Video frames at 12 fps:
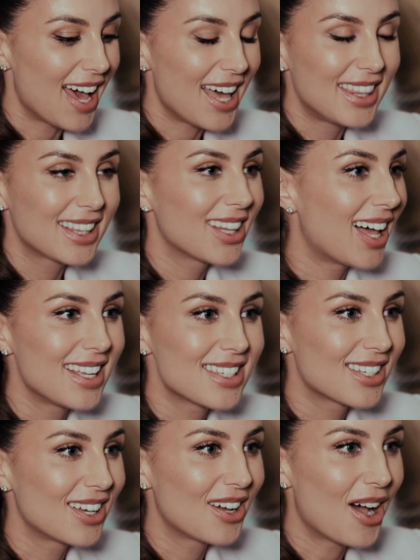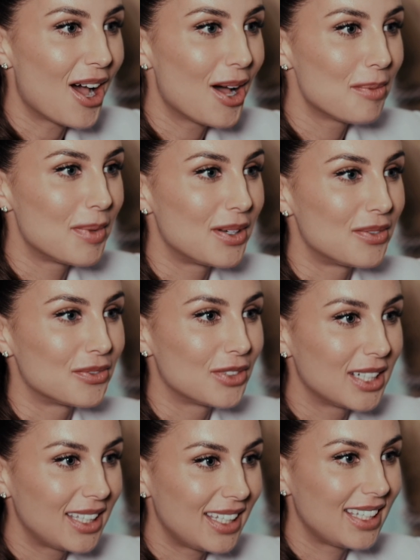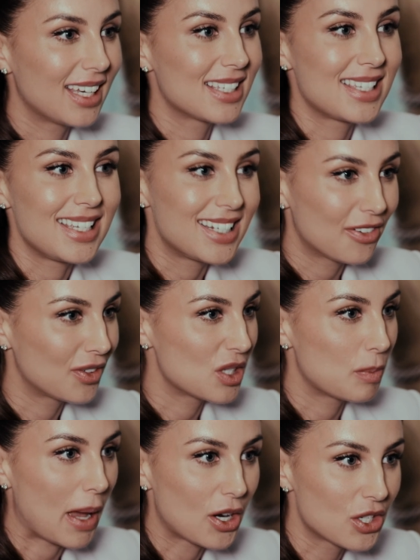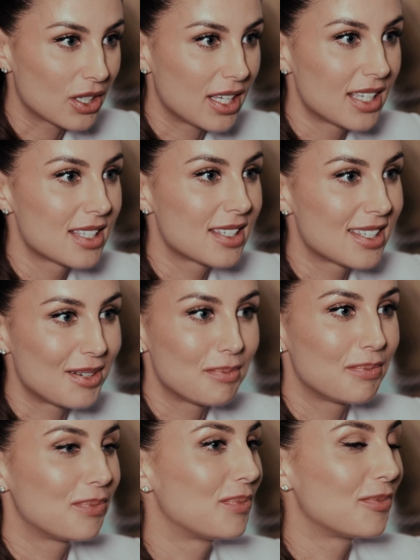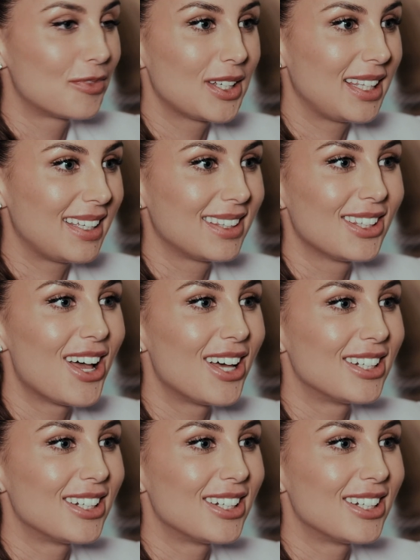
And clients can come and really see different specialists and really learn